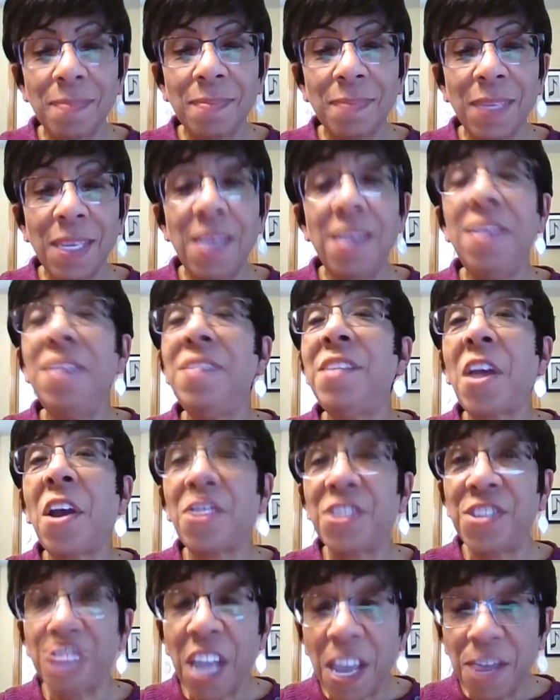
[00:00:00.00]
He is our
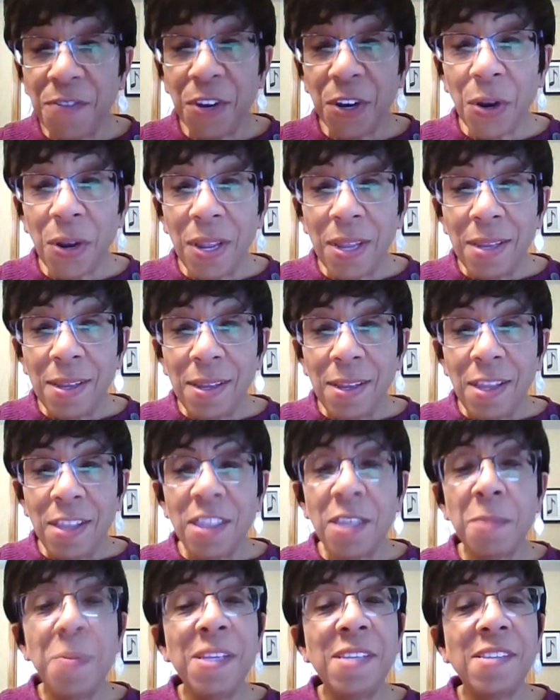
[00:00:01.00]
Savior,
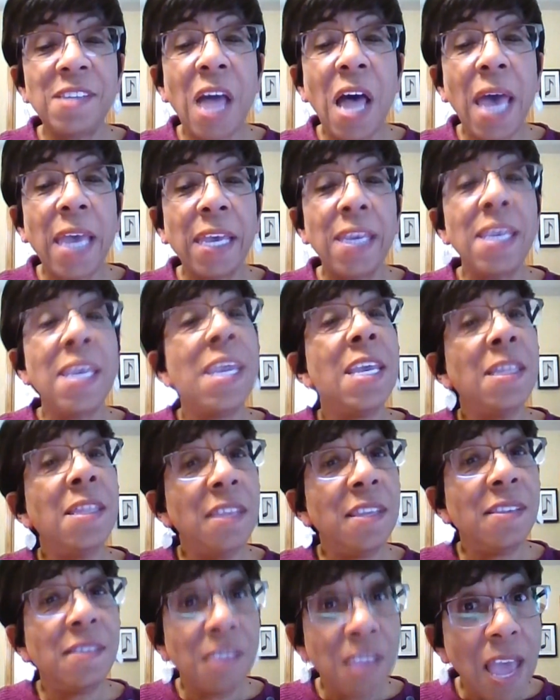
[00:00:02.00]
the Messiah, in
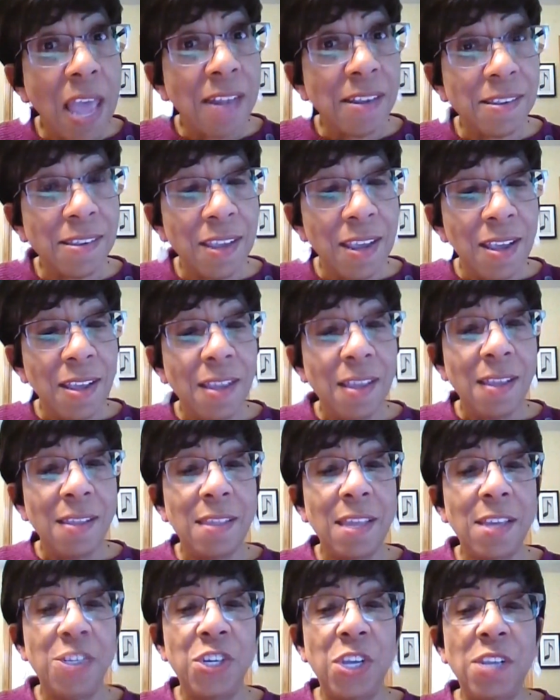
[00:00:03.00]
the sense
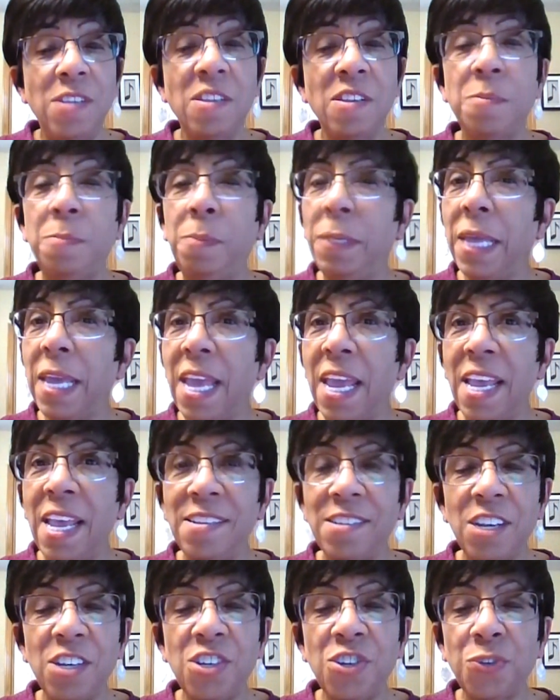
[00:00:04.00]
that Jesus
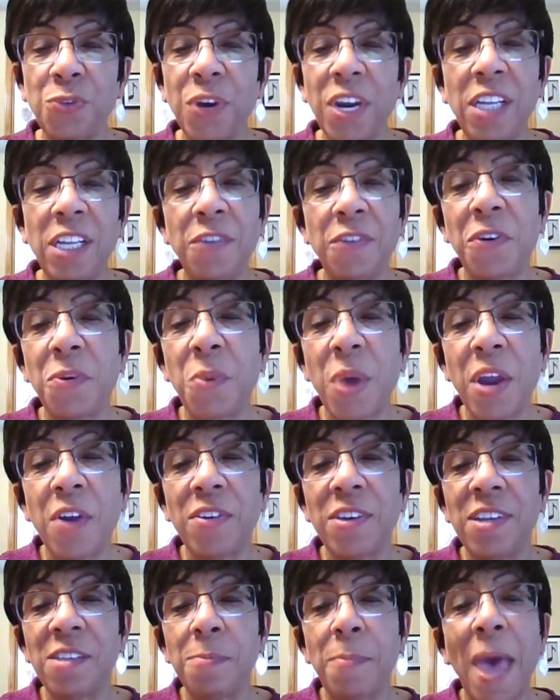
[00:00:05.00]
blazed a trail of
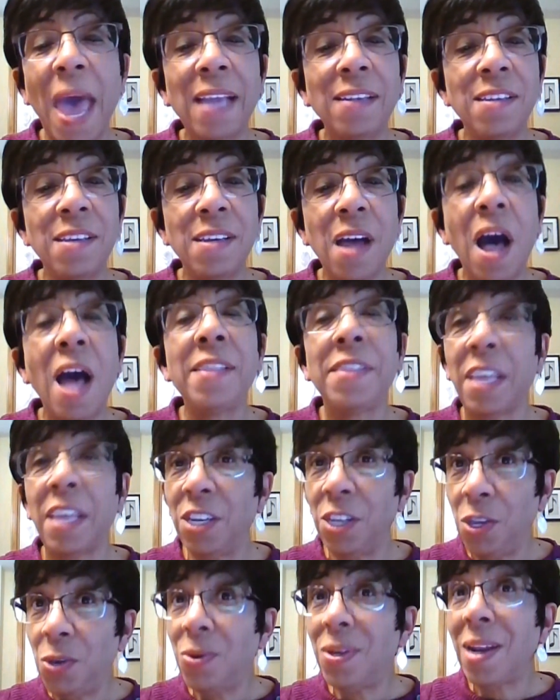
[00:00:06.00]
awareness back to God
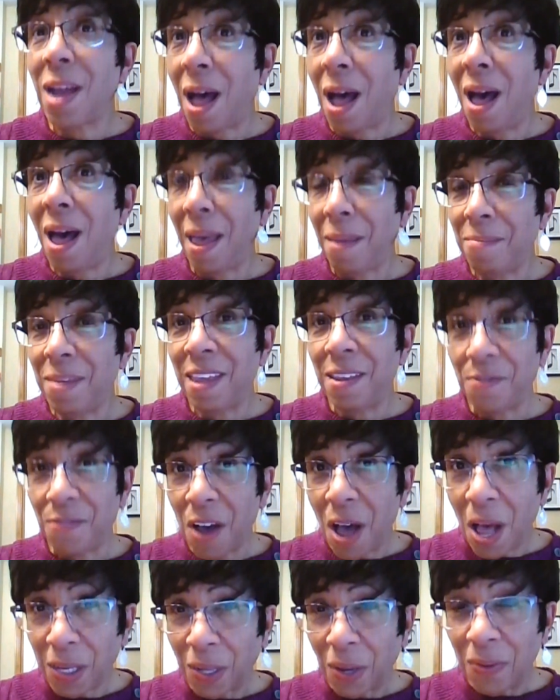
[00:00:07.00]
that you and I may
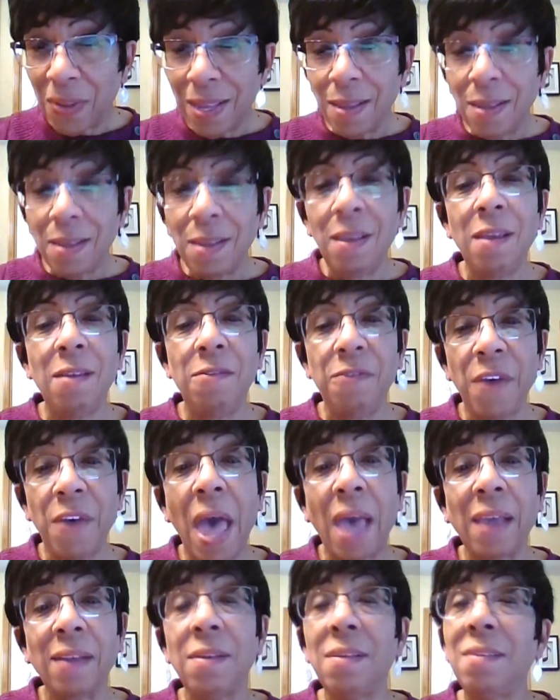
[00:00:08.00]
follow. In
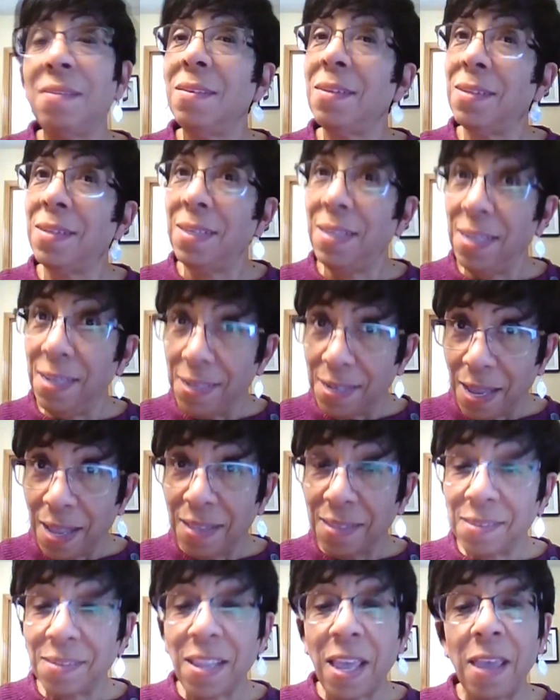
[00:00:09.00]
fact, he
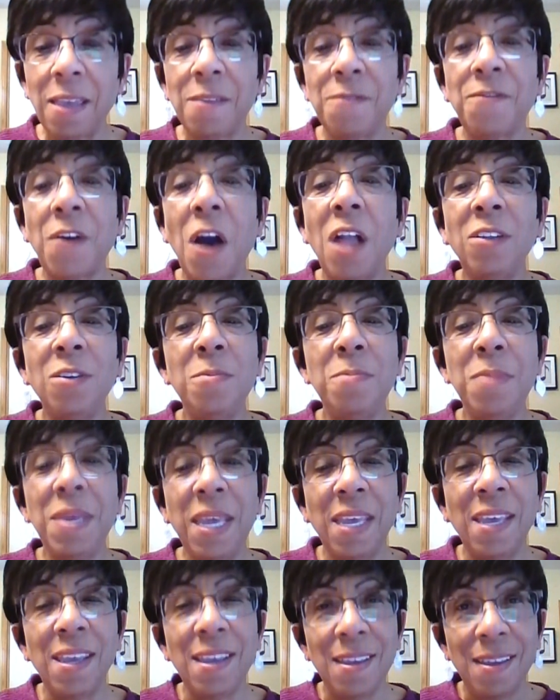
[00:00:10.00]
does say, "Follow
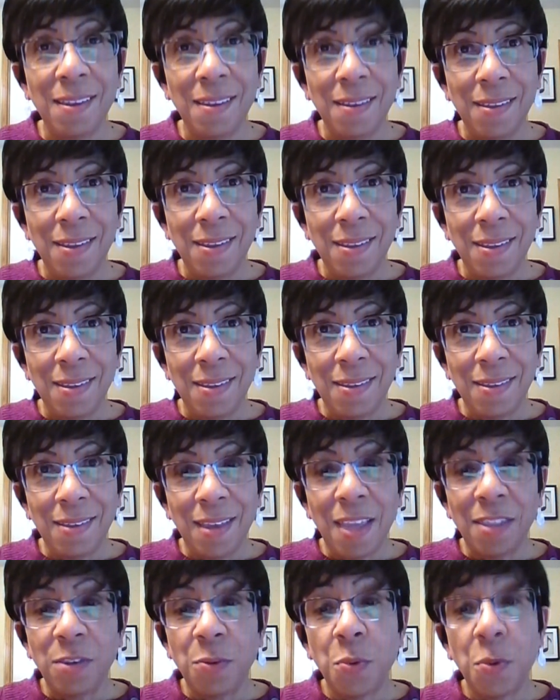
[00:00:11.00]
me,
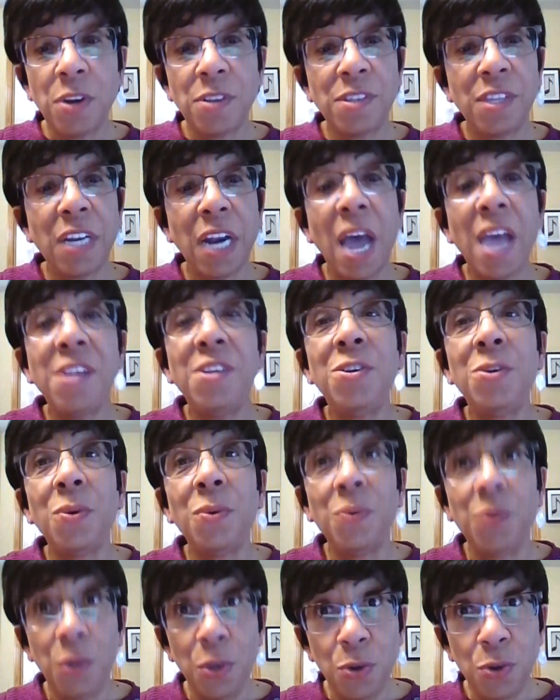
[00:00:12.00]
and the works that I
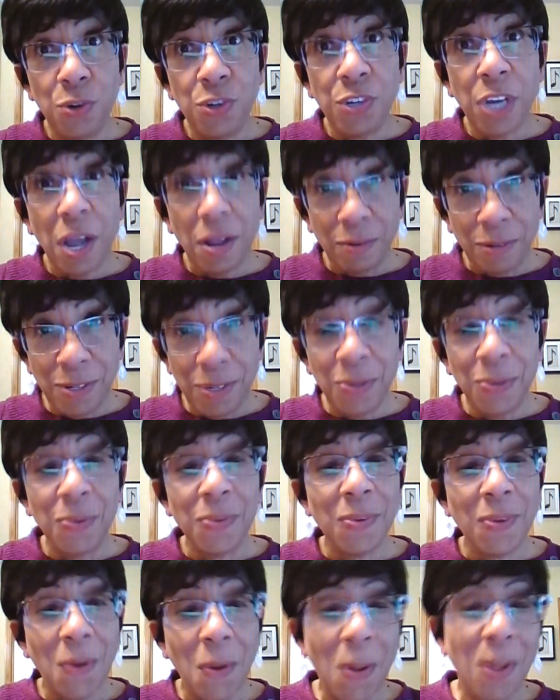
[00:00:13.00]
do, you shall do
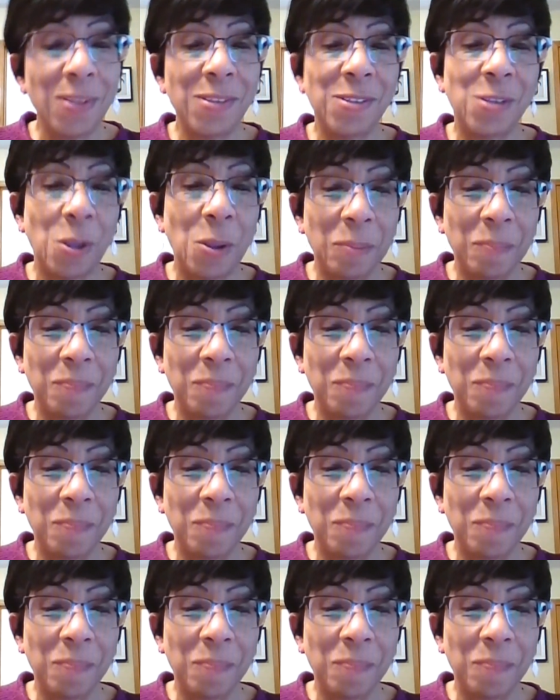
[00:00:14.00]
also."